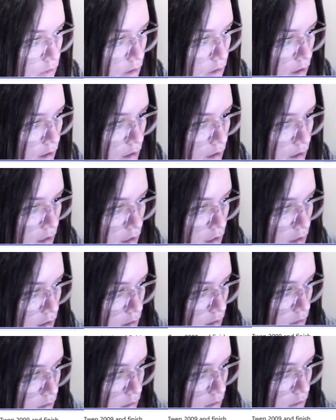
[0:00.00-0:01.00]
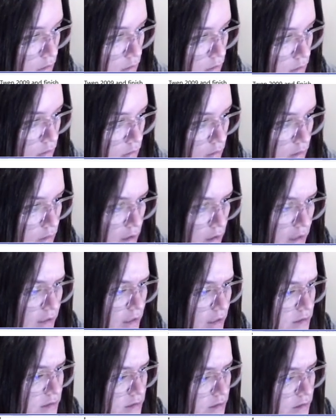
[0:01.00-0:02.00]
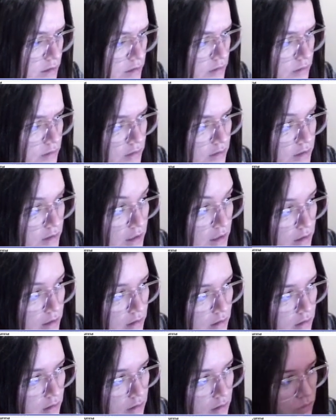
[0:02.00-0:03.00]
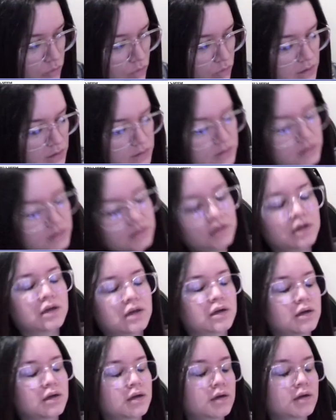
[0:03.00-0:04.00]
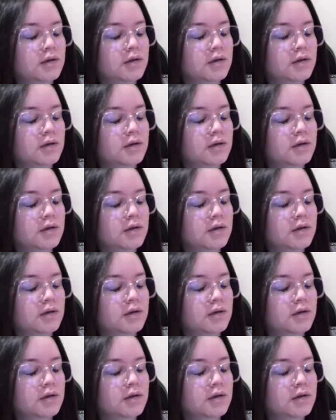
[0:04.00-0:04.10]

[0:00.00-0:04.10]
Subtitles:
Okay, and yeah, that's it. Then once